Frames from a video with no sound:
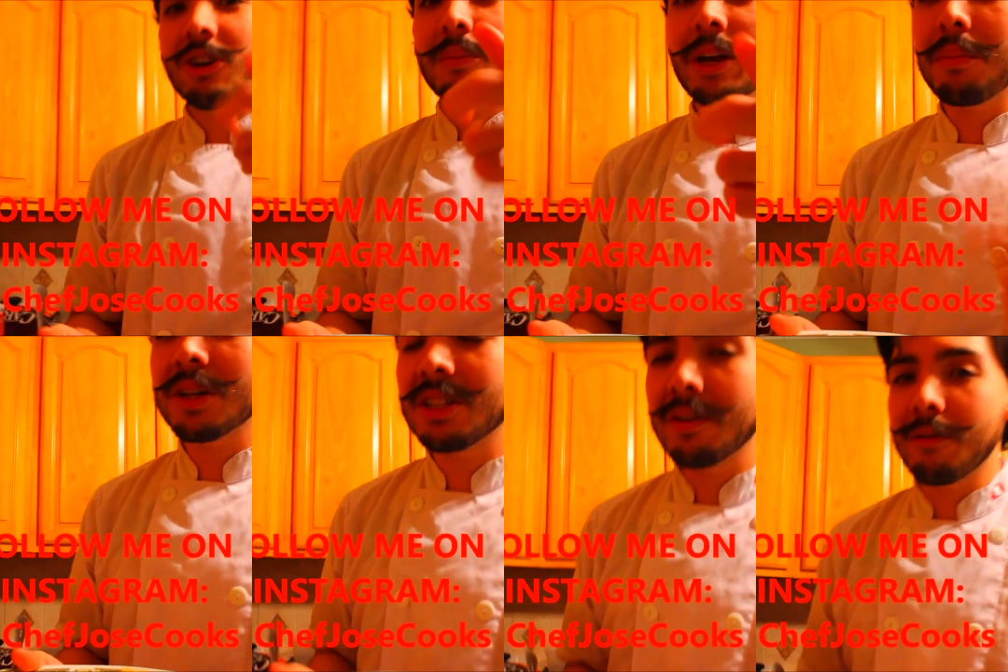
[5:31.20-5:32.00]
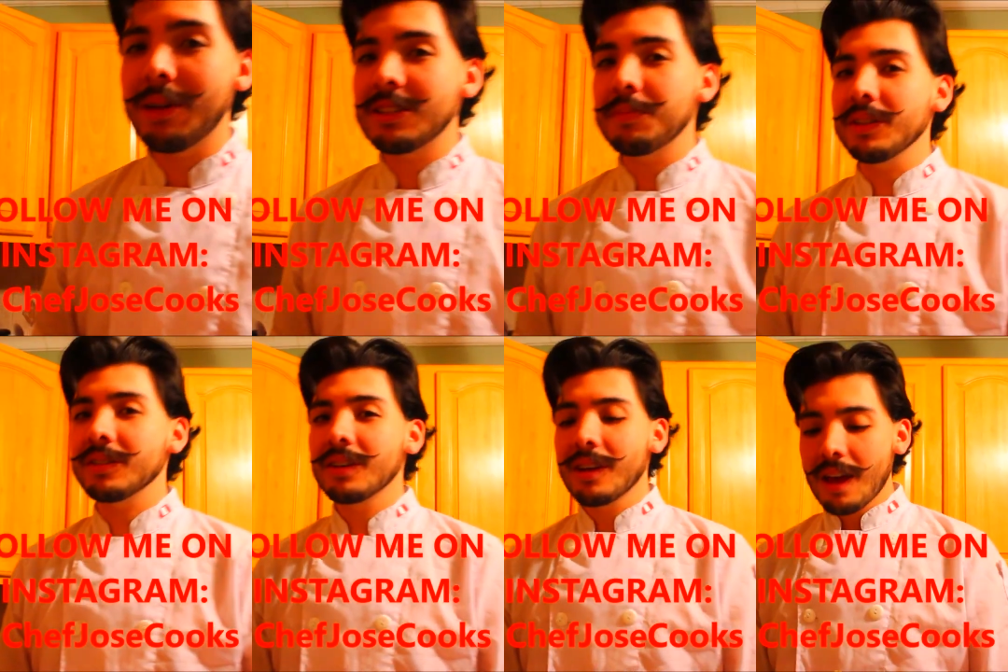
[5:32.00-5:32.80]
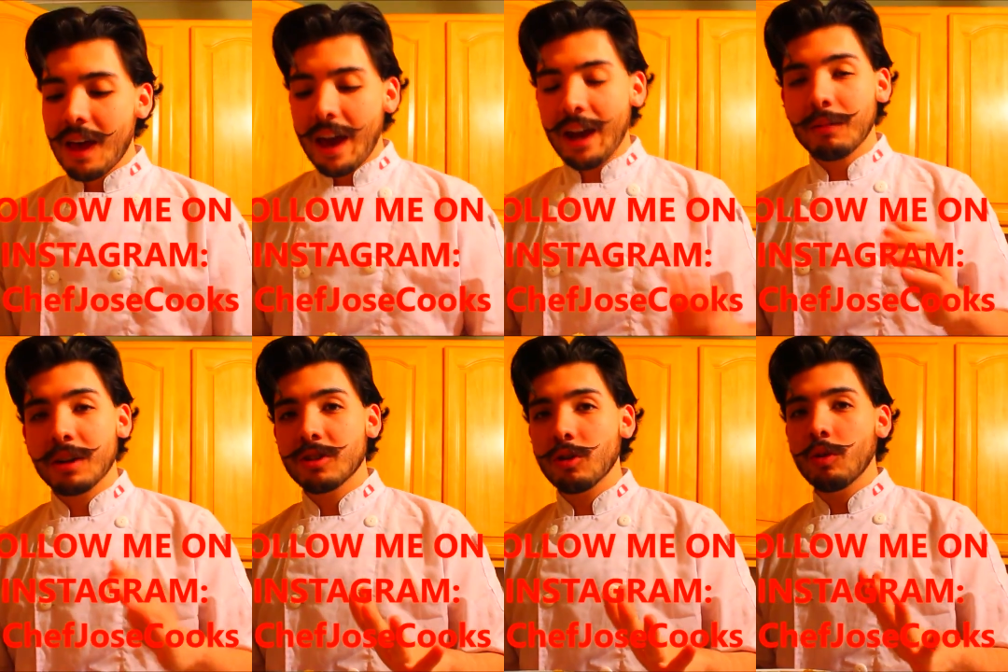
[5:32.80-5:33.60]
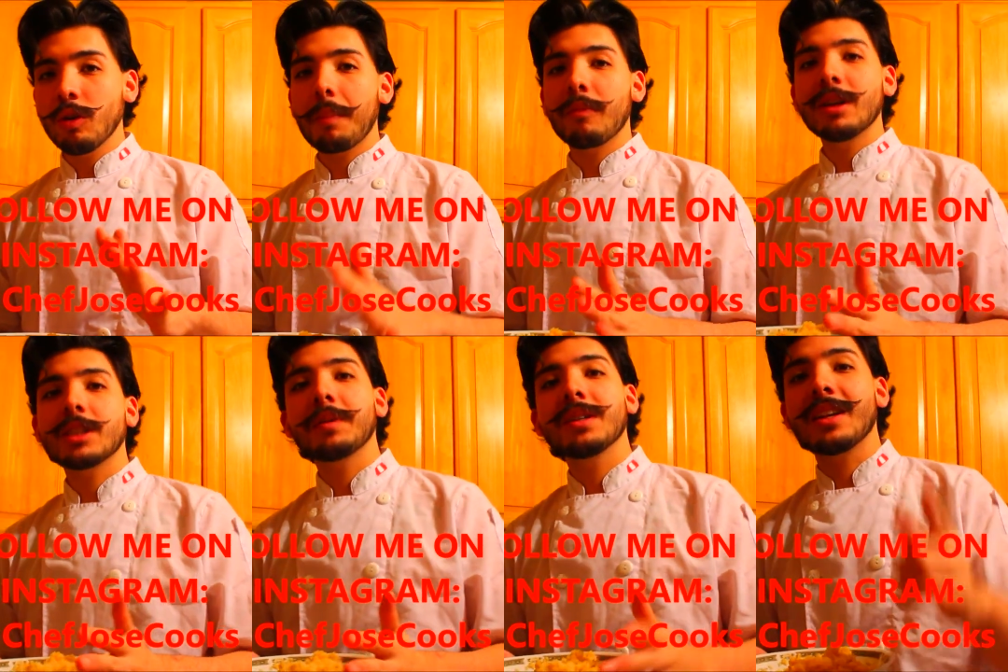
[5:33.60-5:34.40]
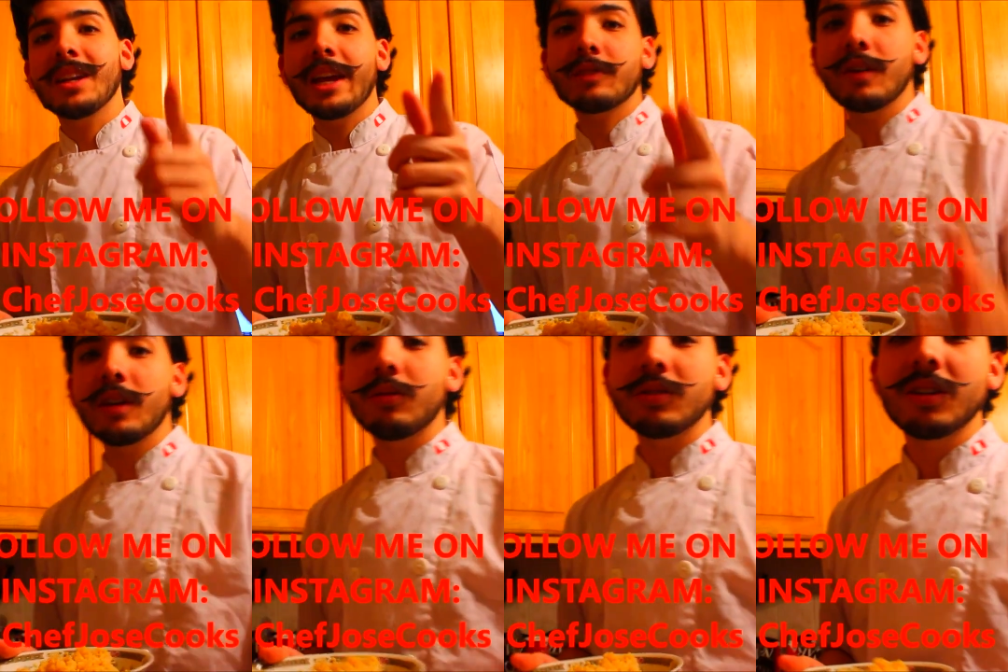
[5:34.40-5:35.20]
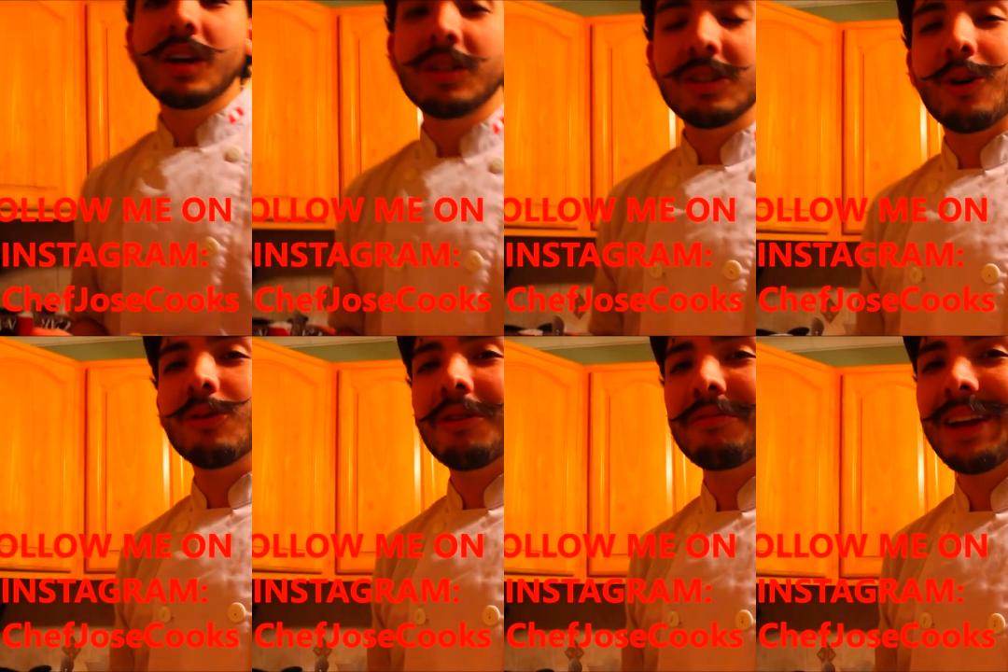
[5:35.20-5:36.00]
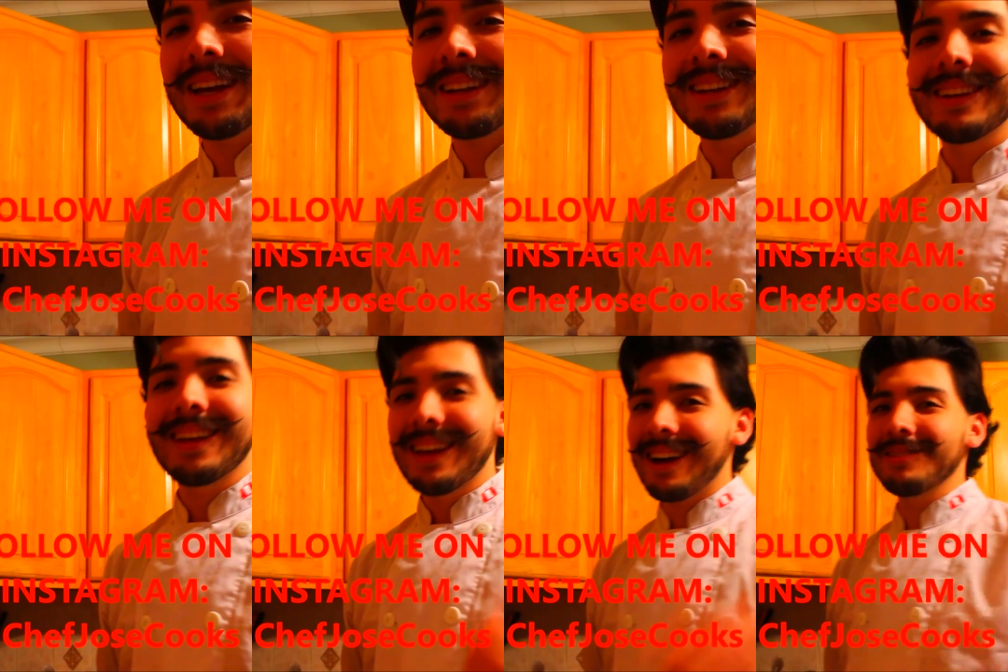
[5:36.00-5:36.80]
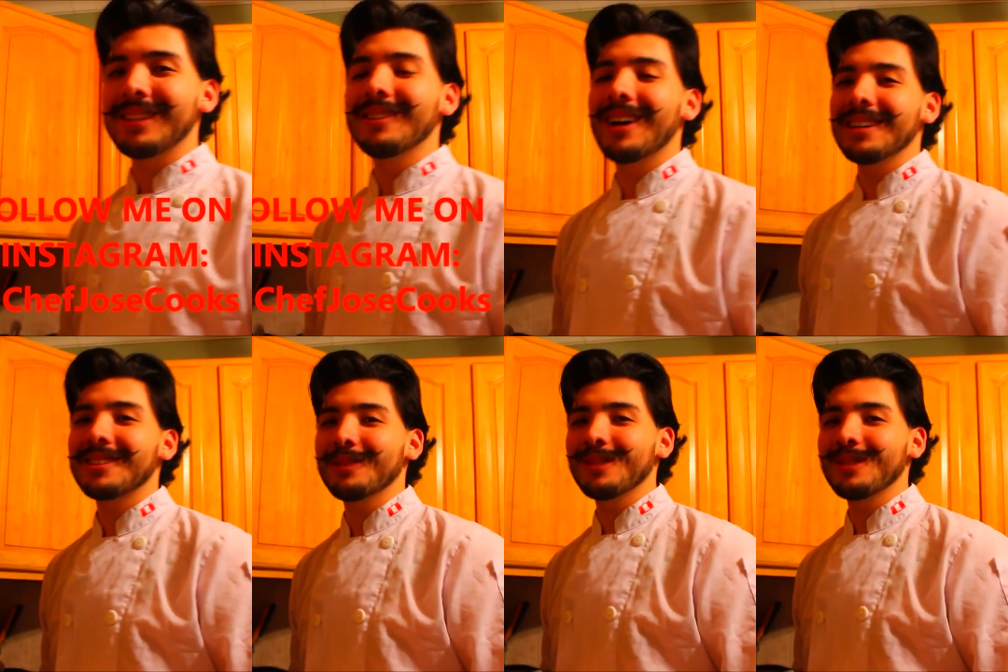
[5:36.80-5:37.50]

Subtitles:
you can make a bunch of different recipes. And I'm gonna show you a couple recipes in the next videos. Just hold on for that. I'll see you guys soon.